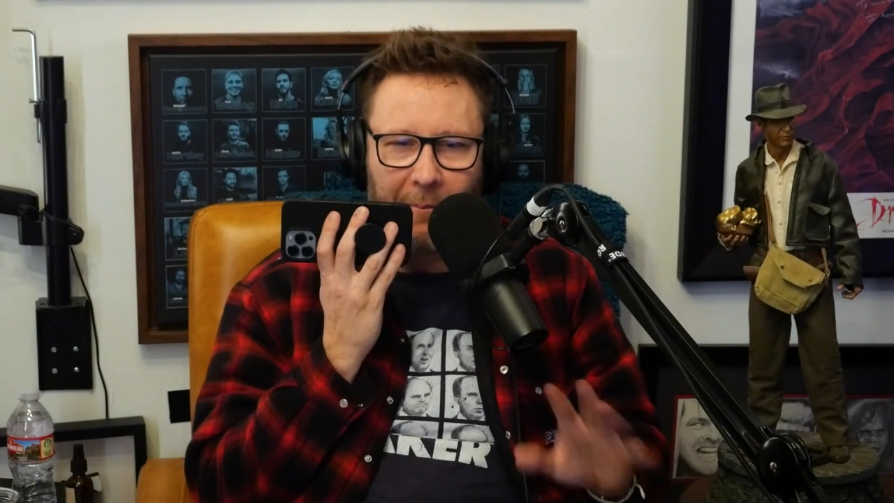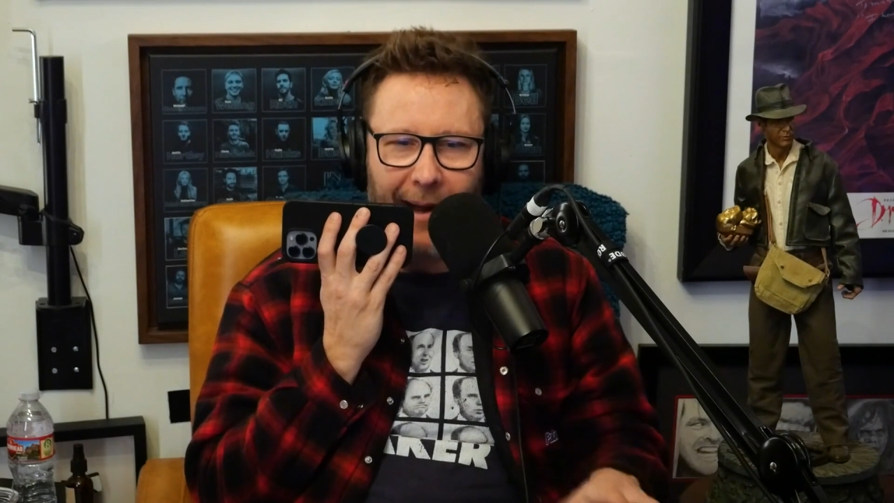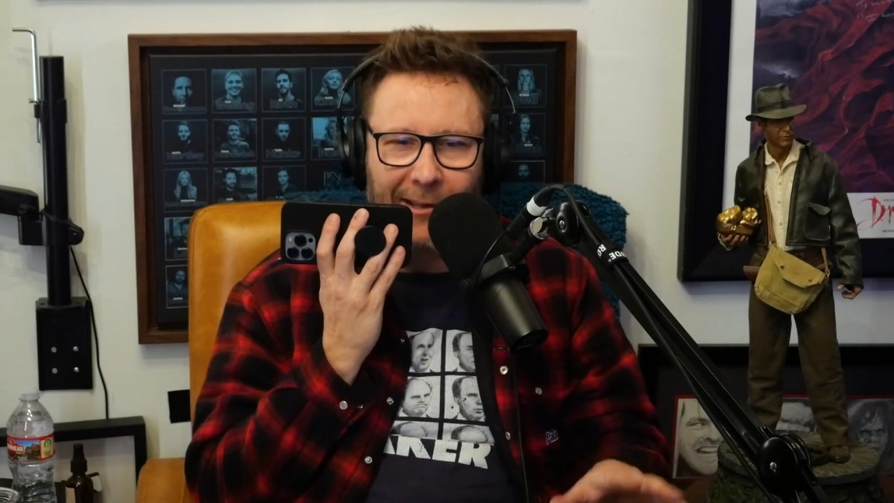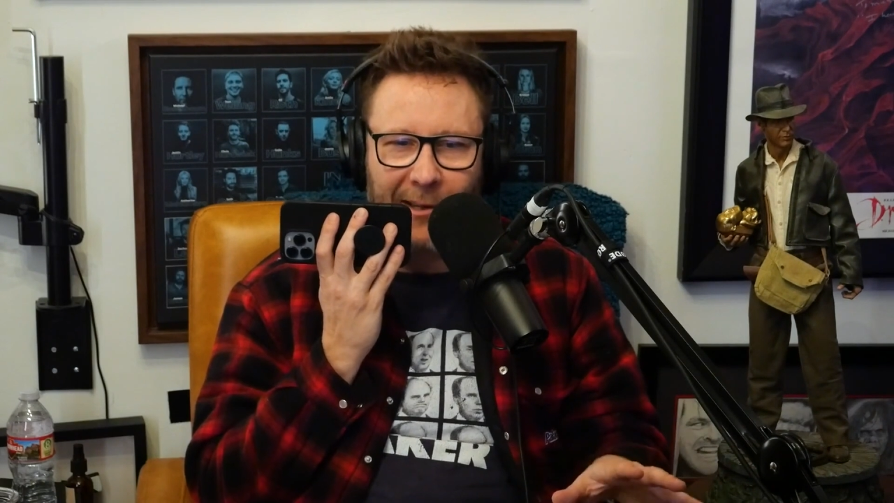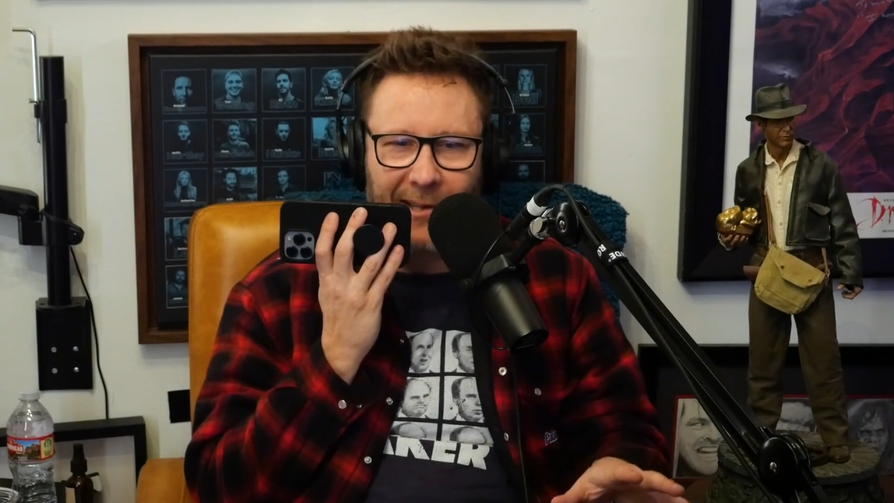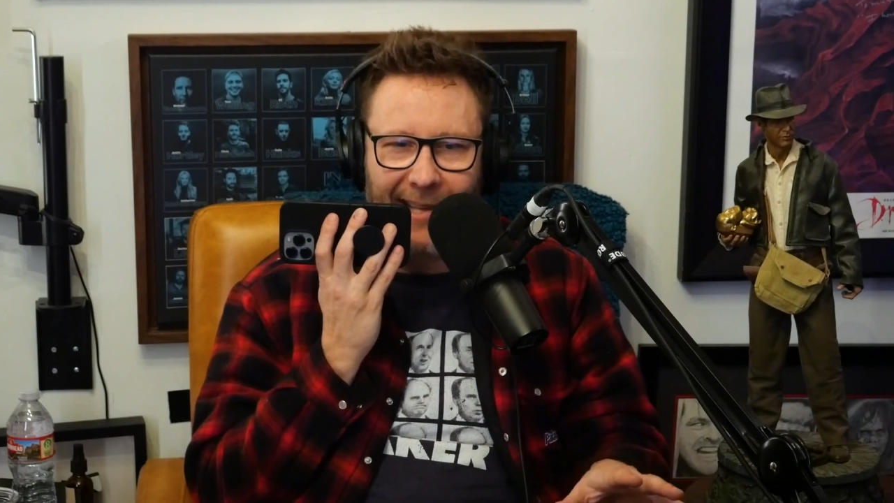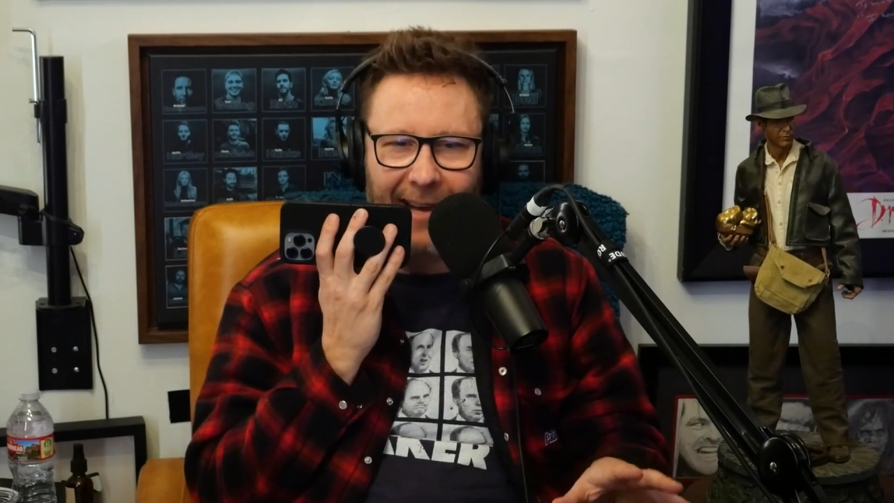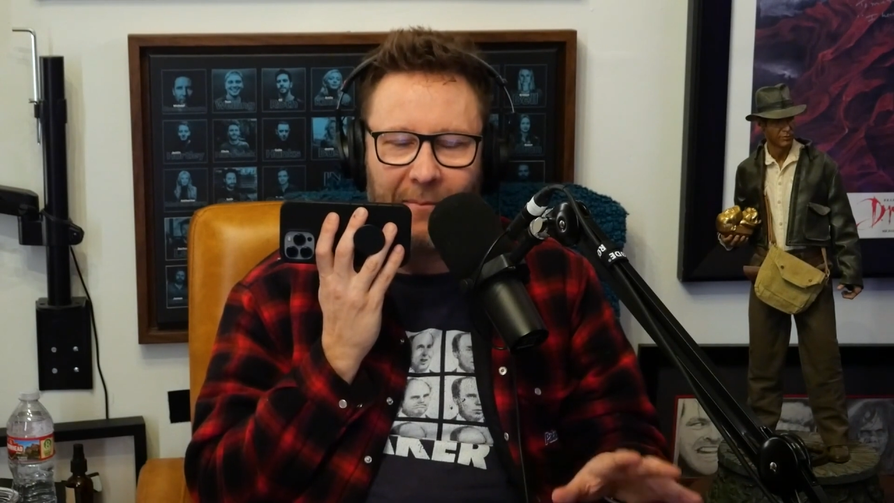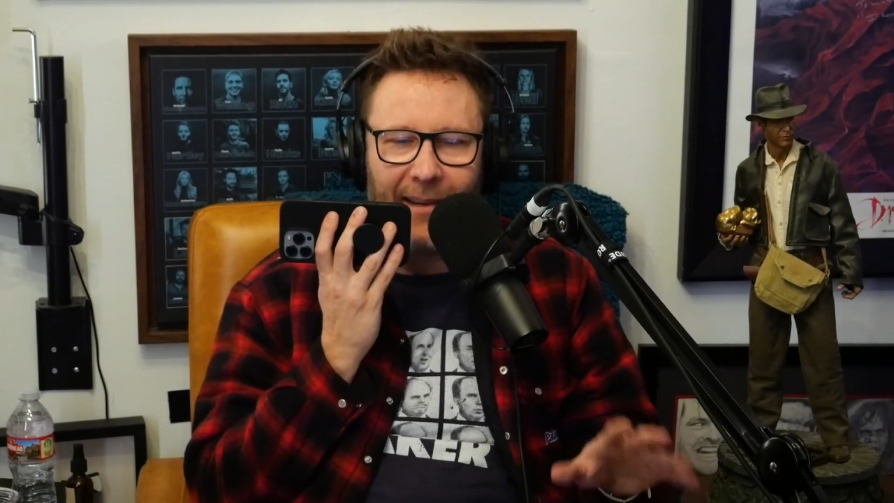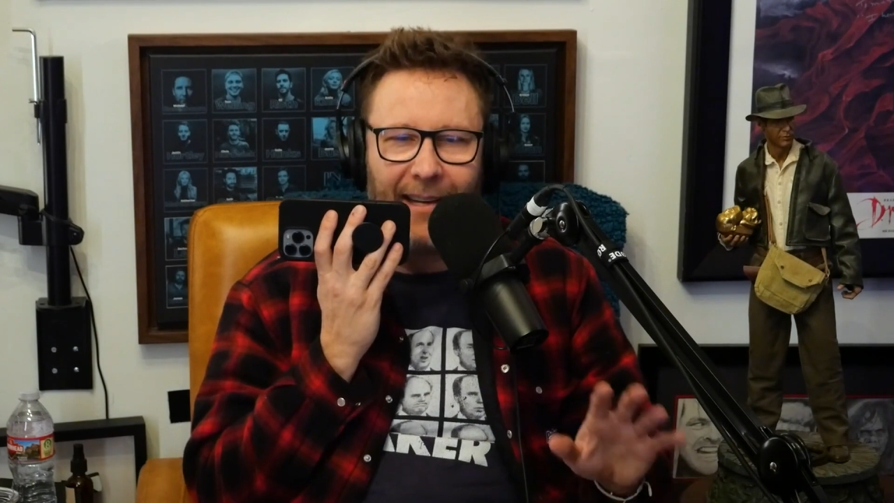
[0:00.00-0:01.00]
that mentions
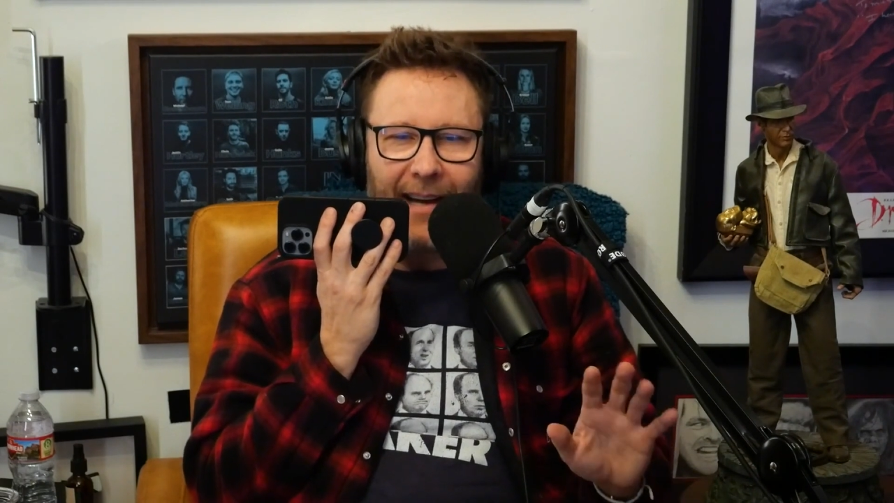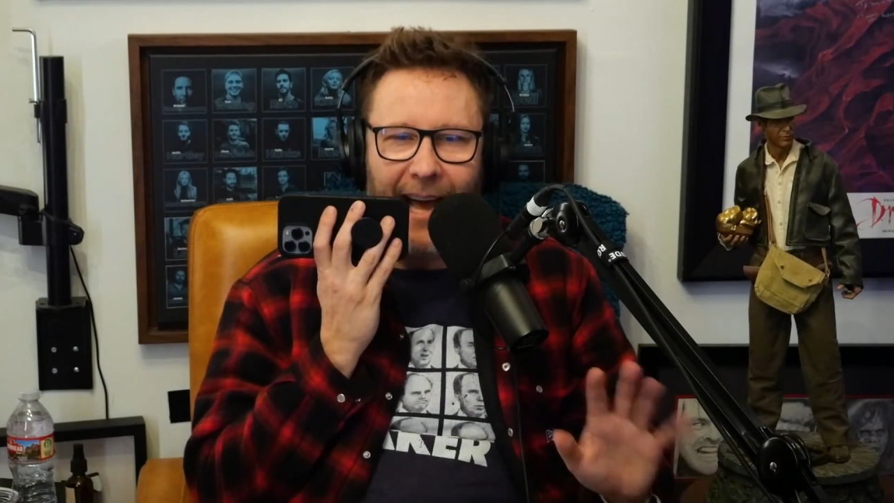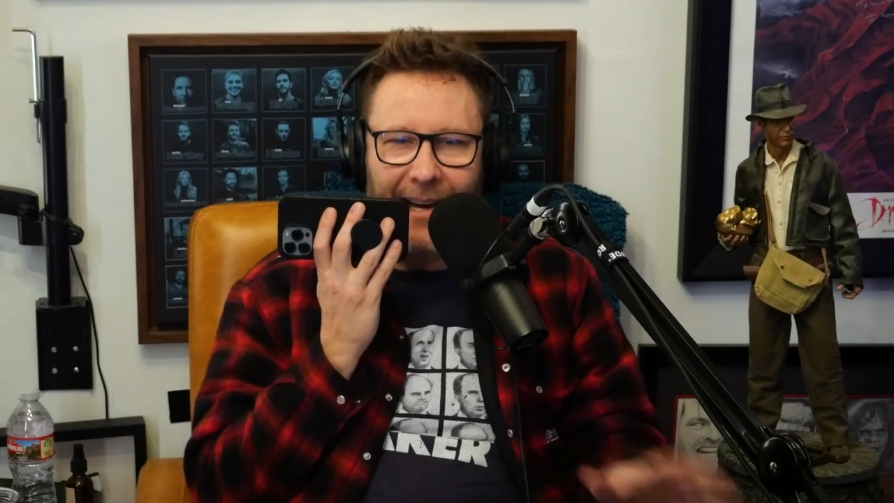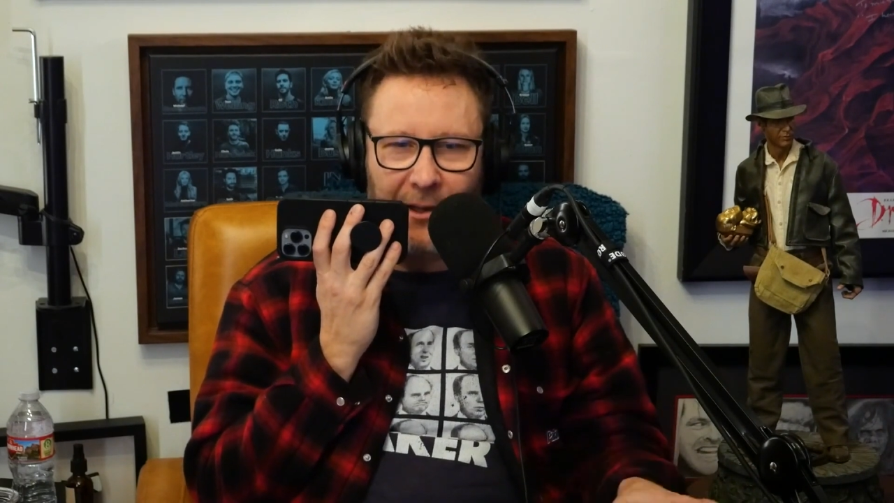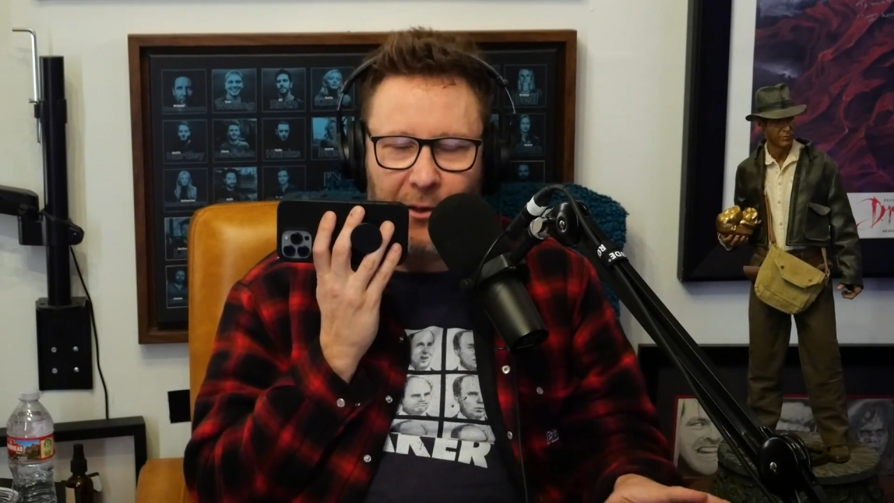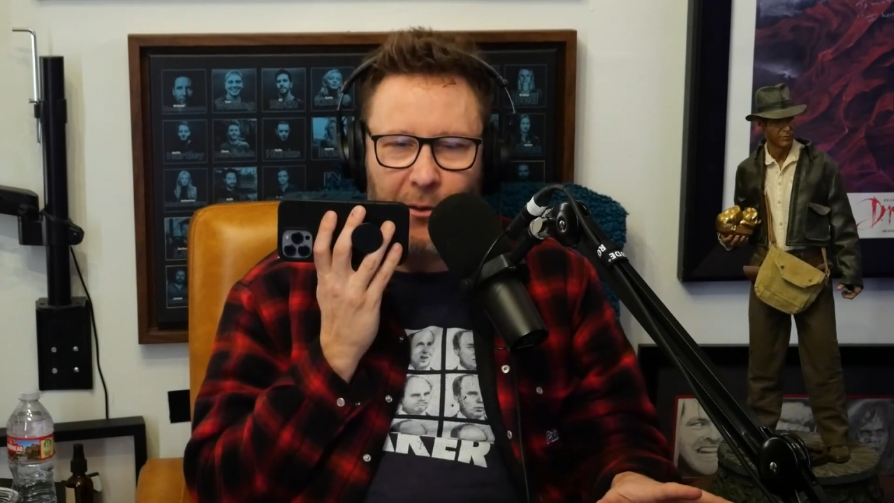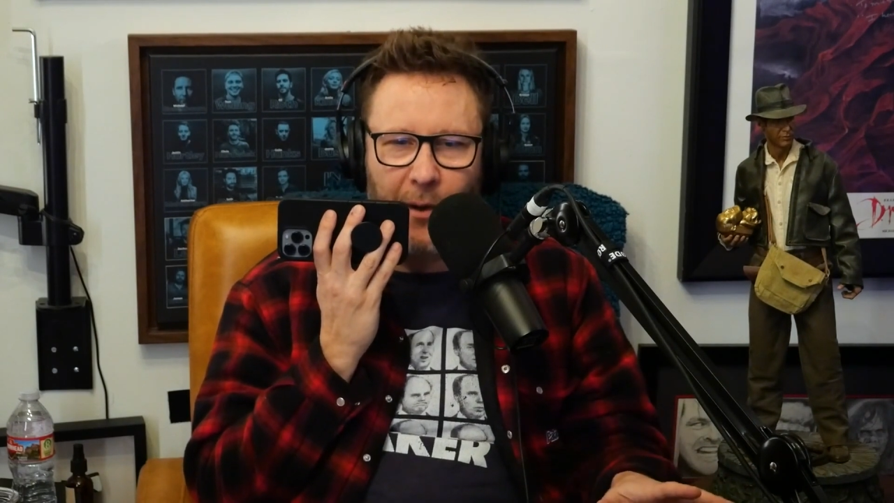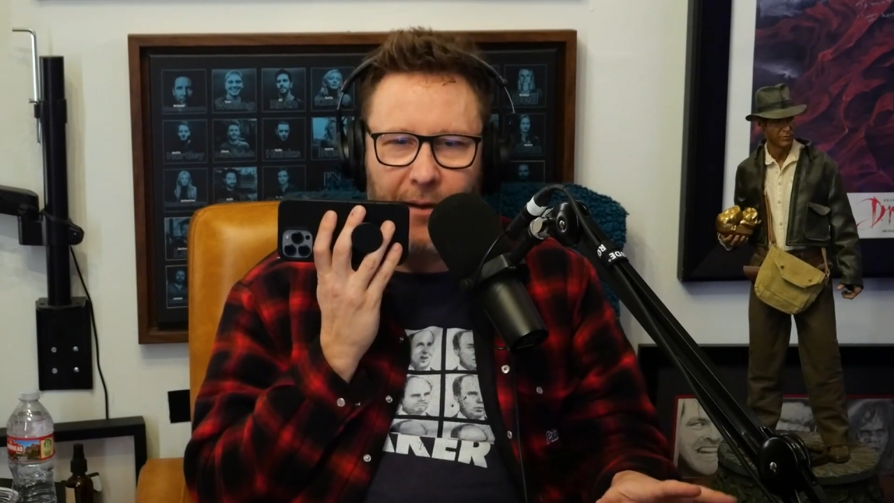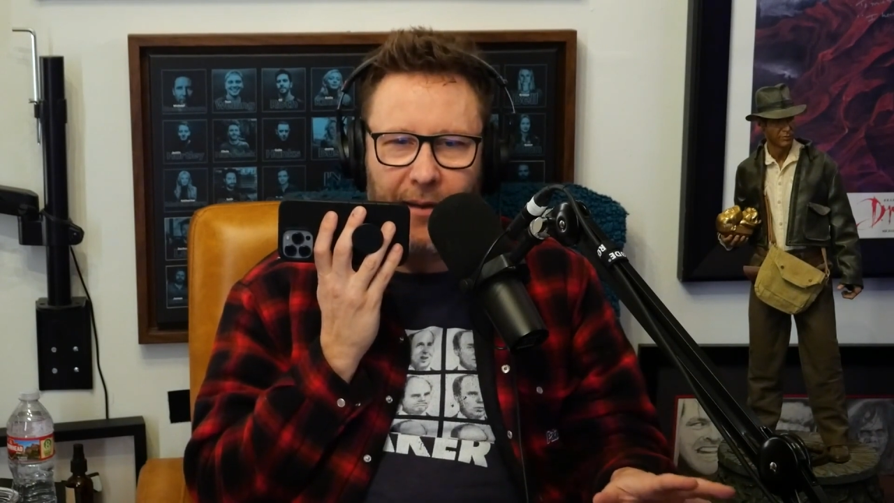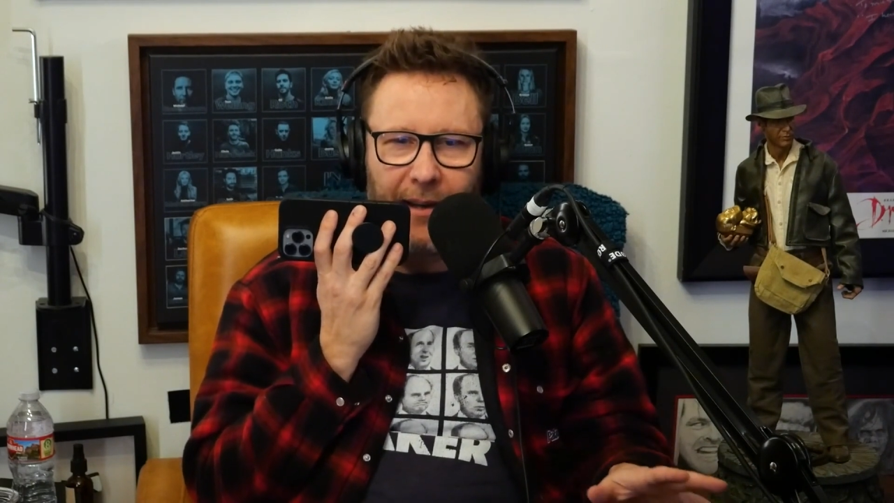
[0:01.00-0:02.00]
them, I had issues
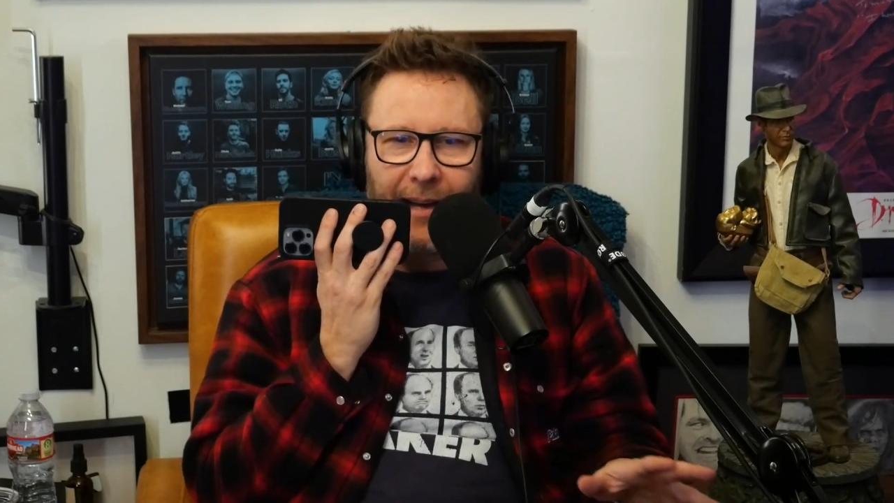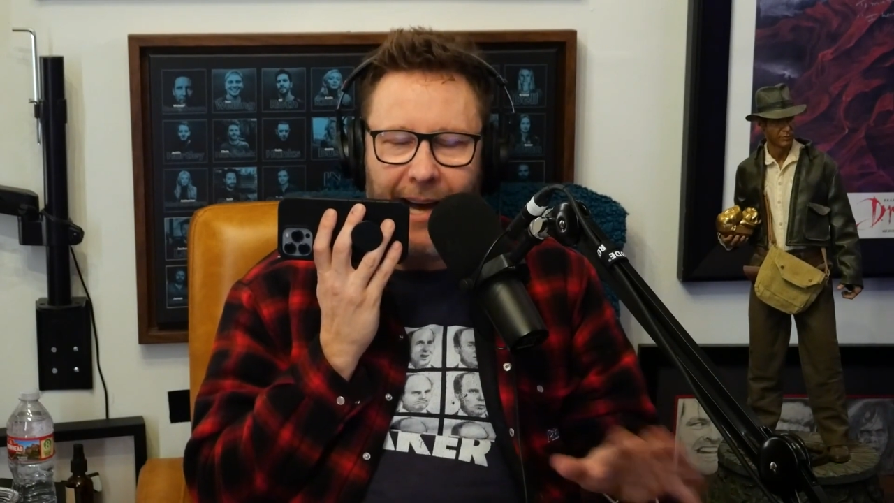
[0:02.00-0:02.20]
with.